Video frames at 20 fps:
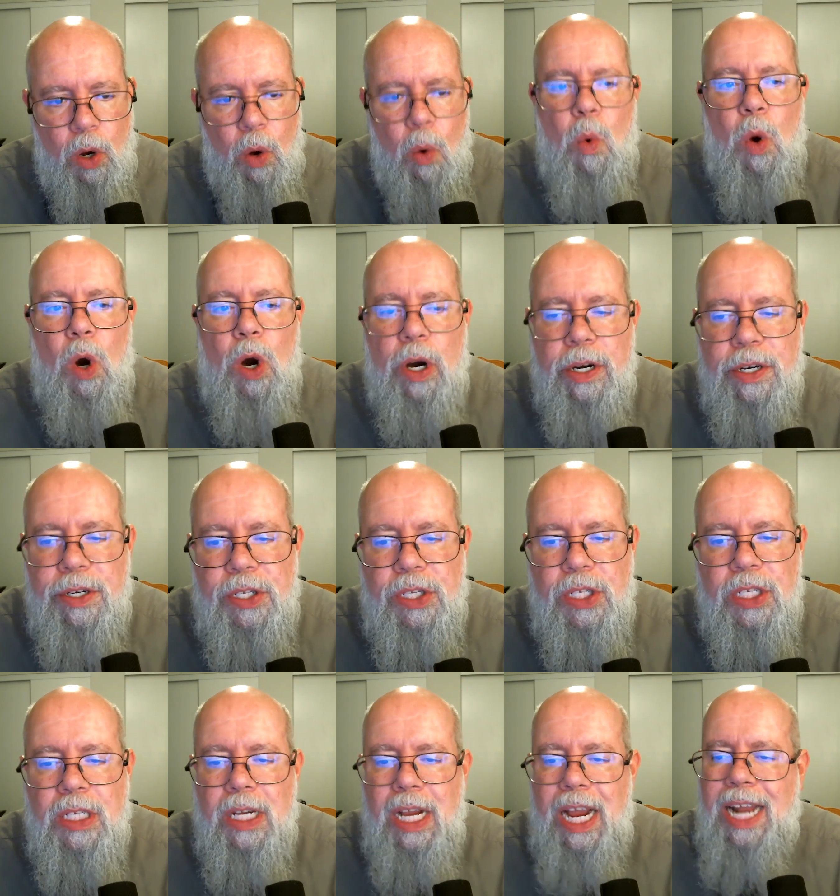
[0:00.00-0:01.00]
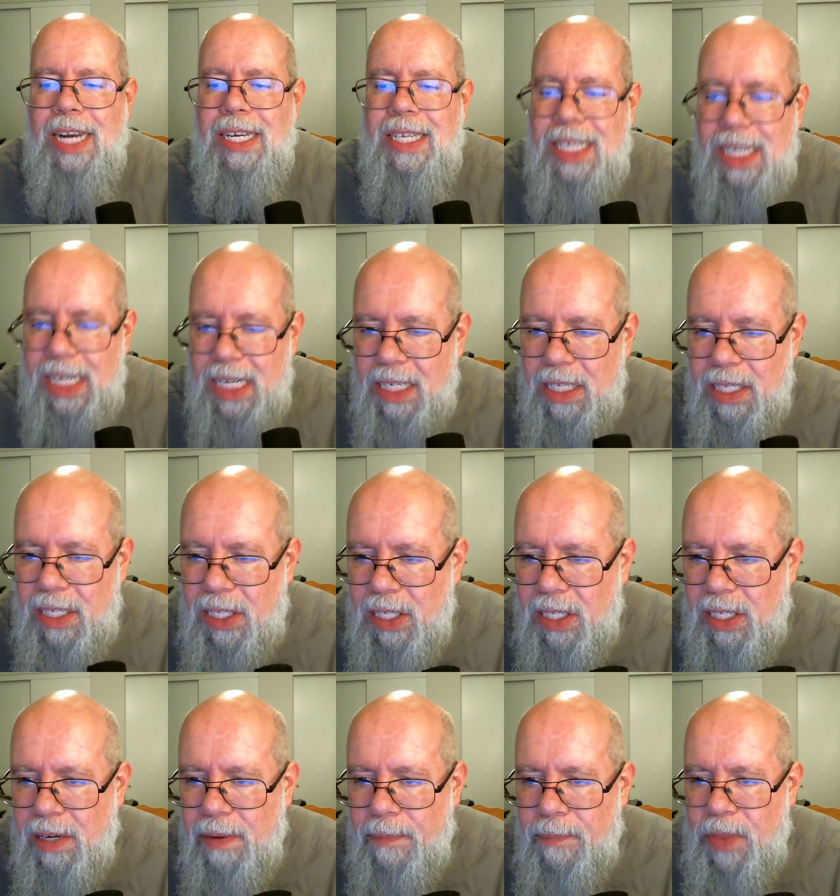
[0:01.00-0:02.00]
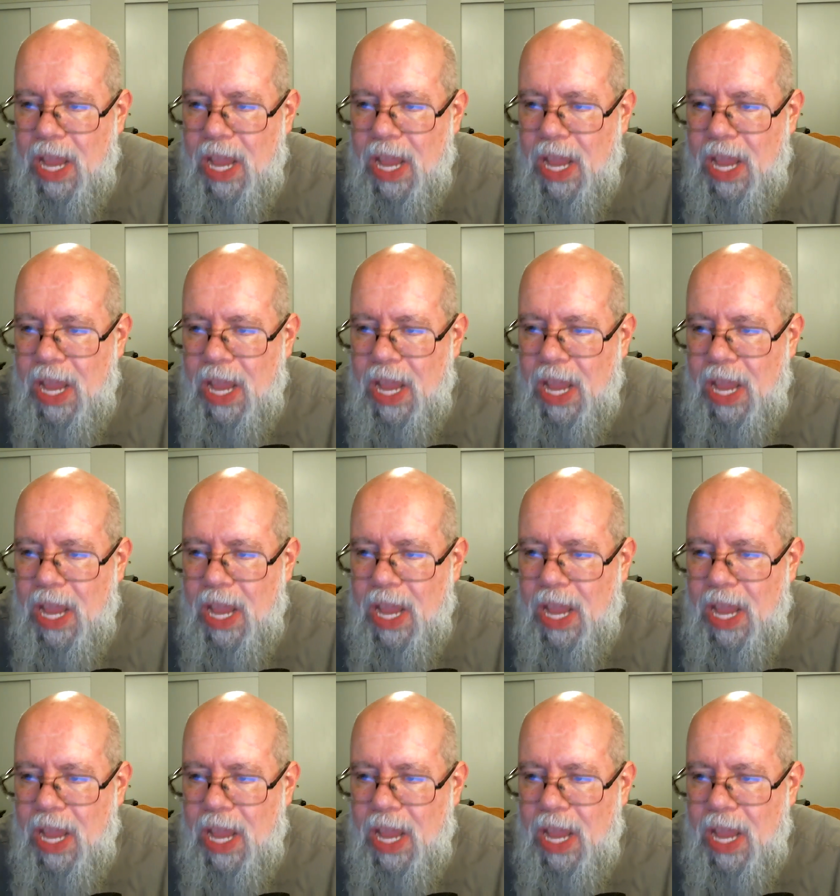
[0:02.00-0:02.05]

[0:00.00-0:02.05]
words, and deeds,